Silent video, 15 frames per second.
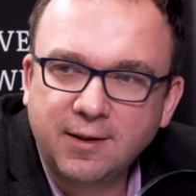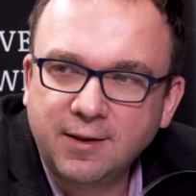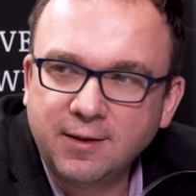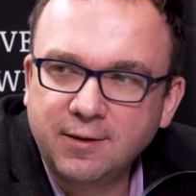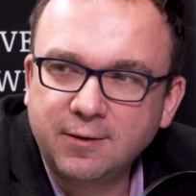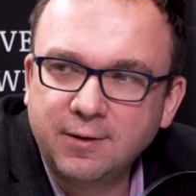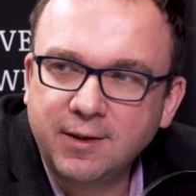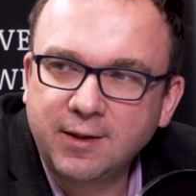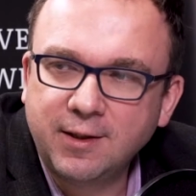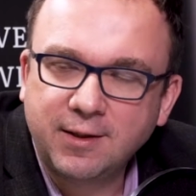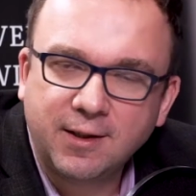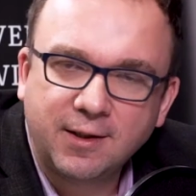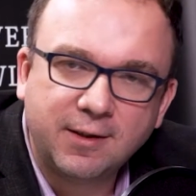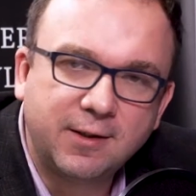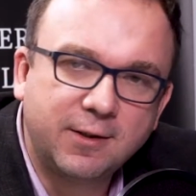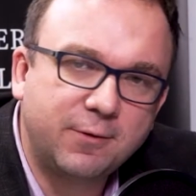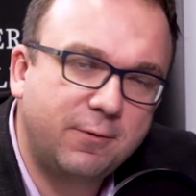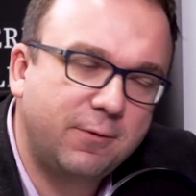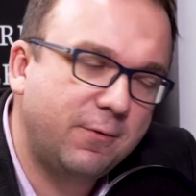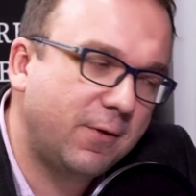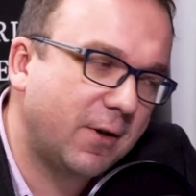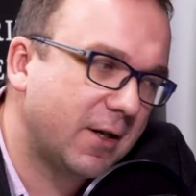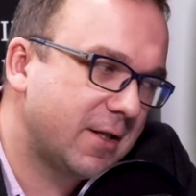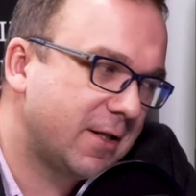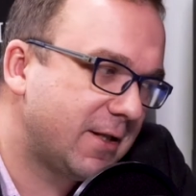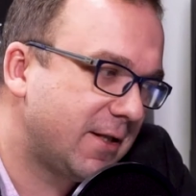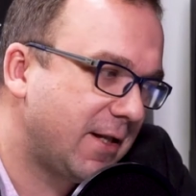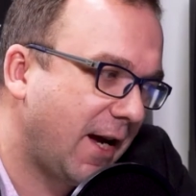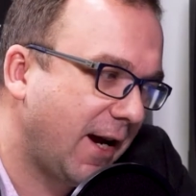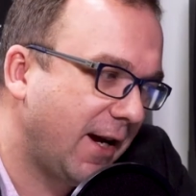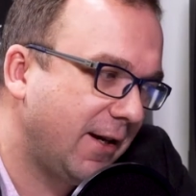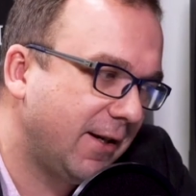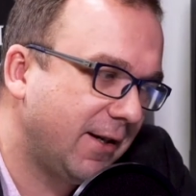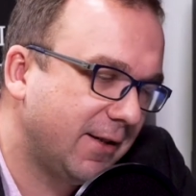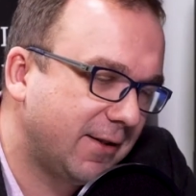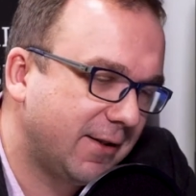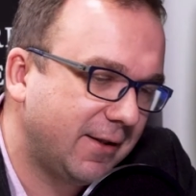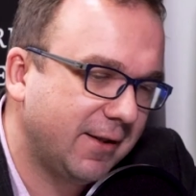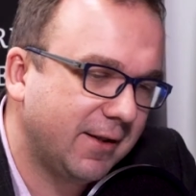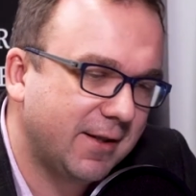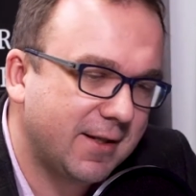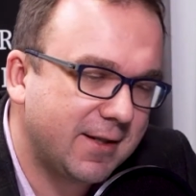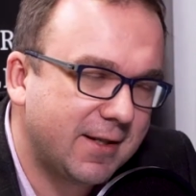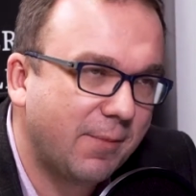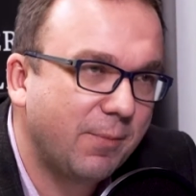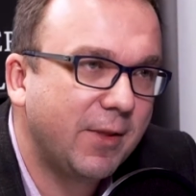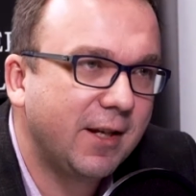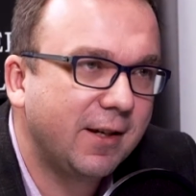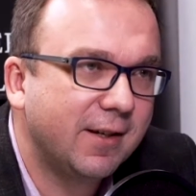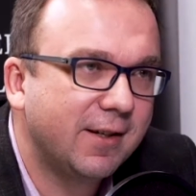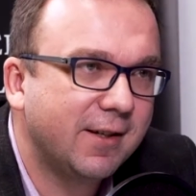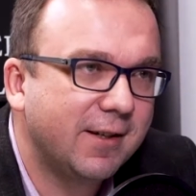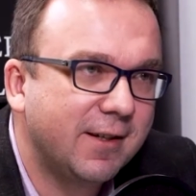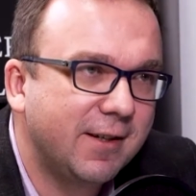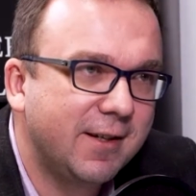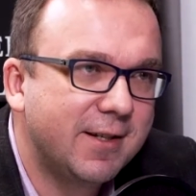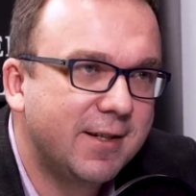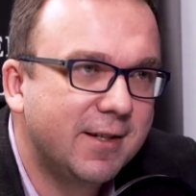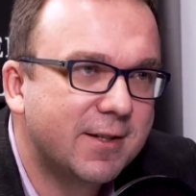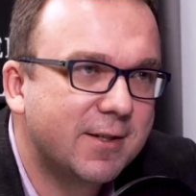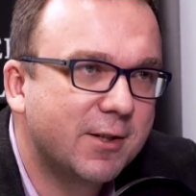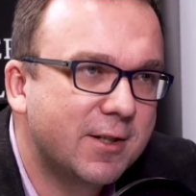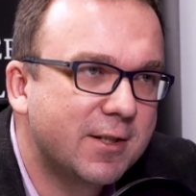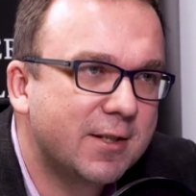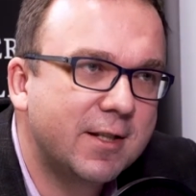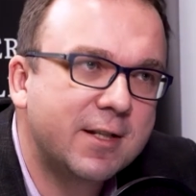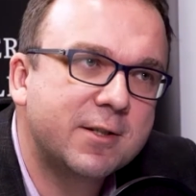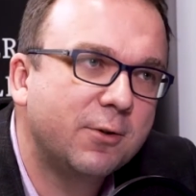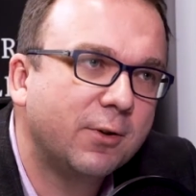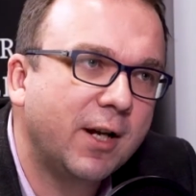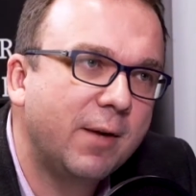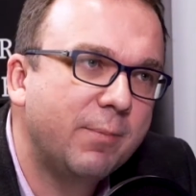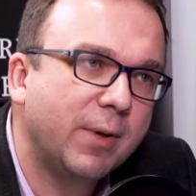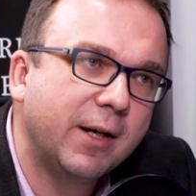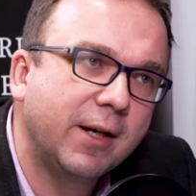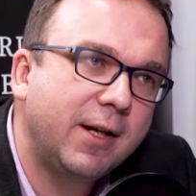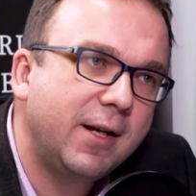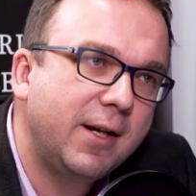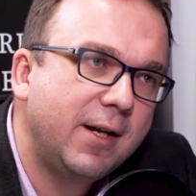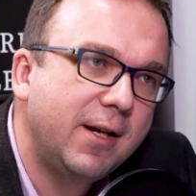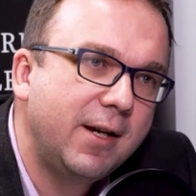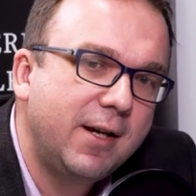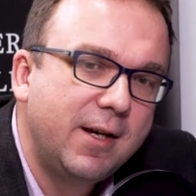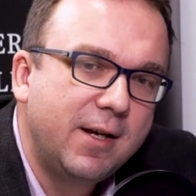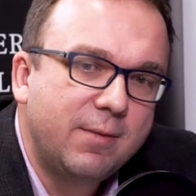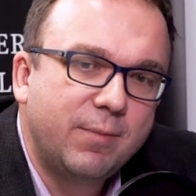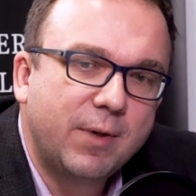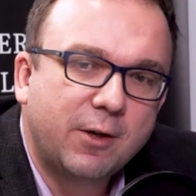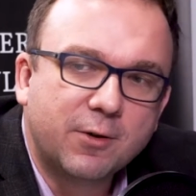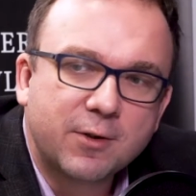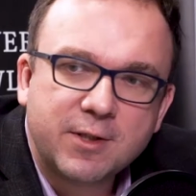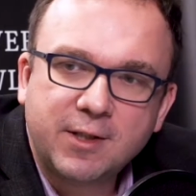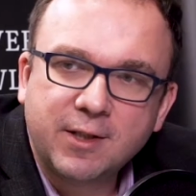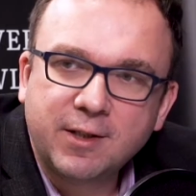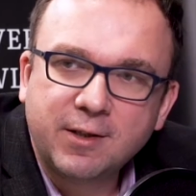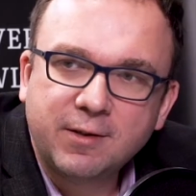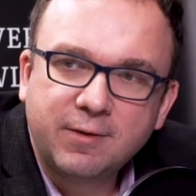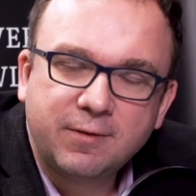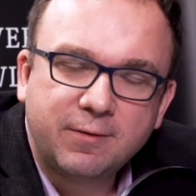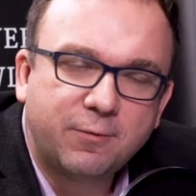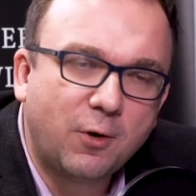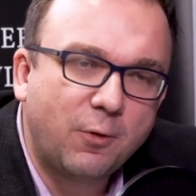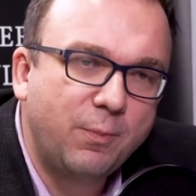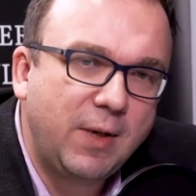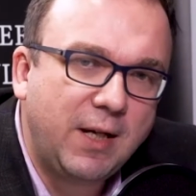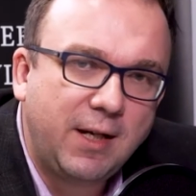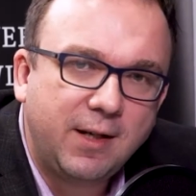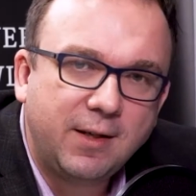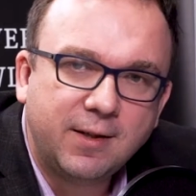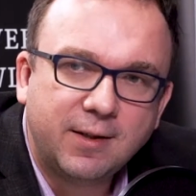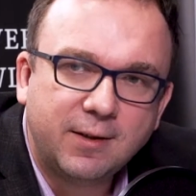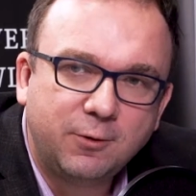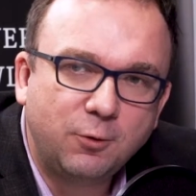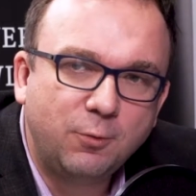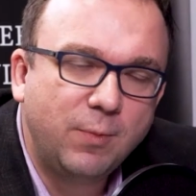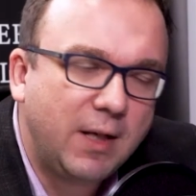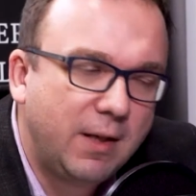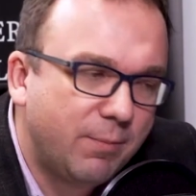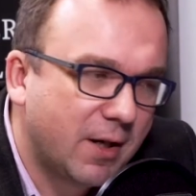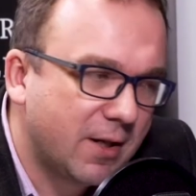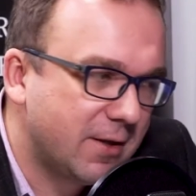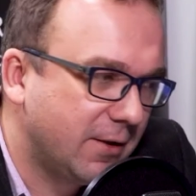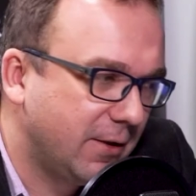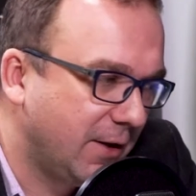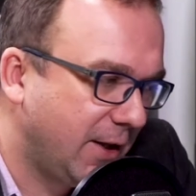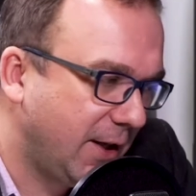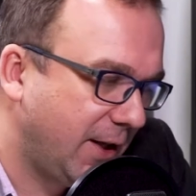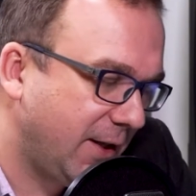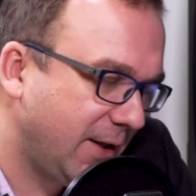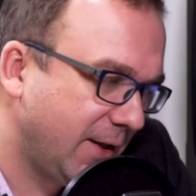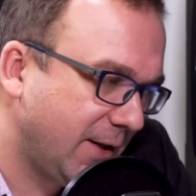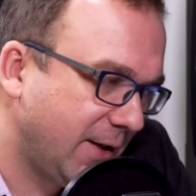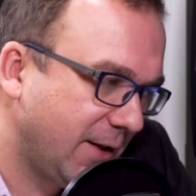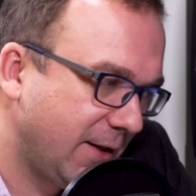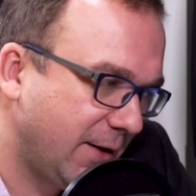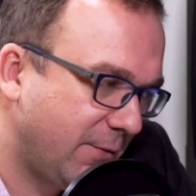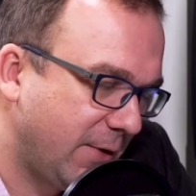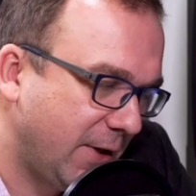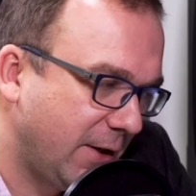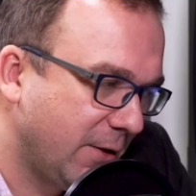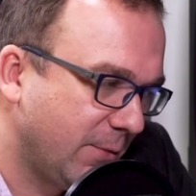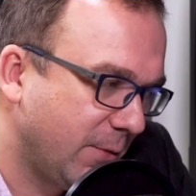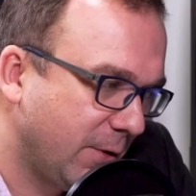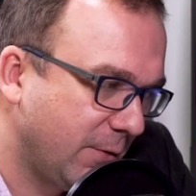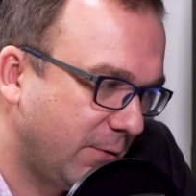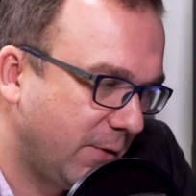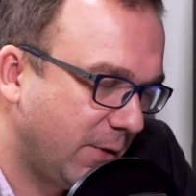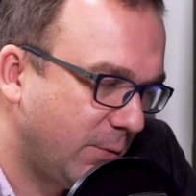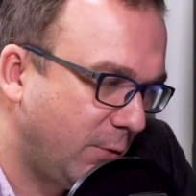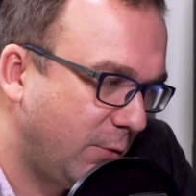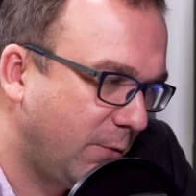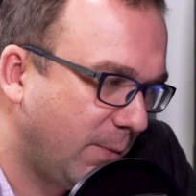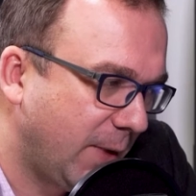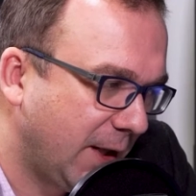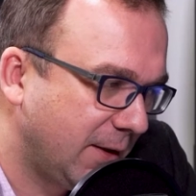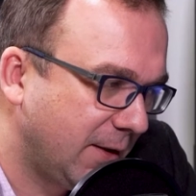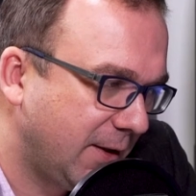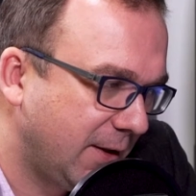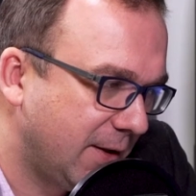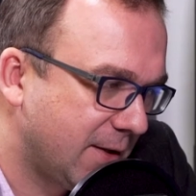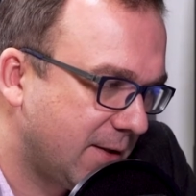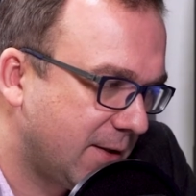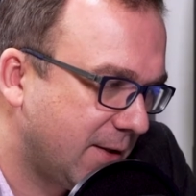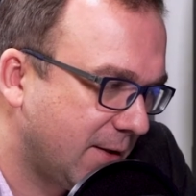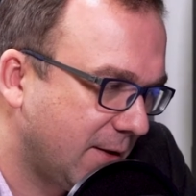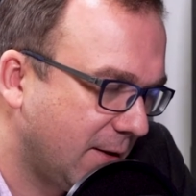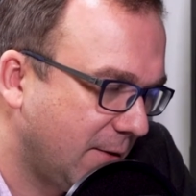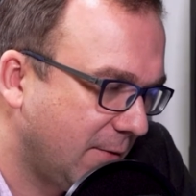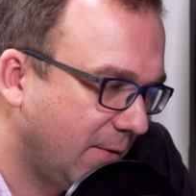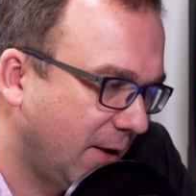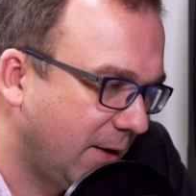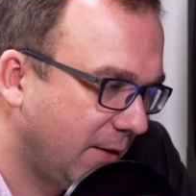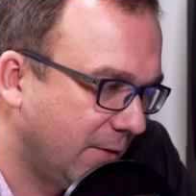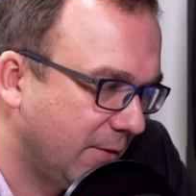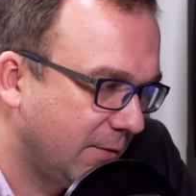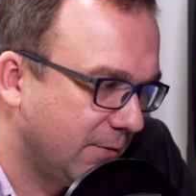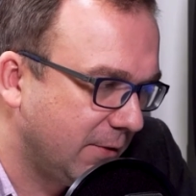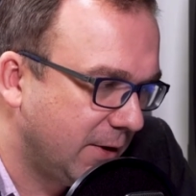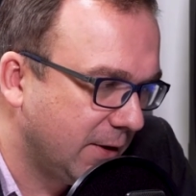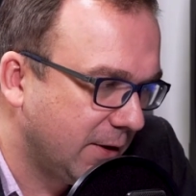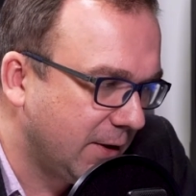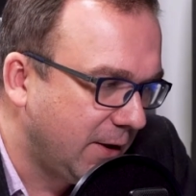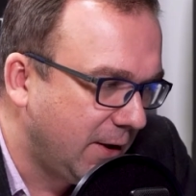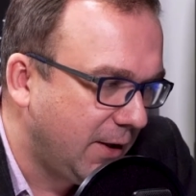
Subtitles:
and then the first sign that something is going to happen. Because to me personally, freedom of movement is one of the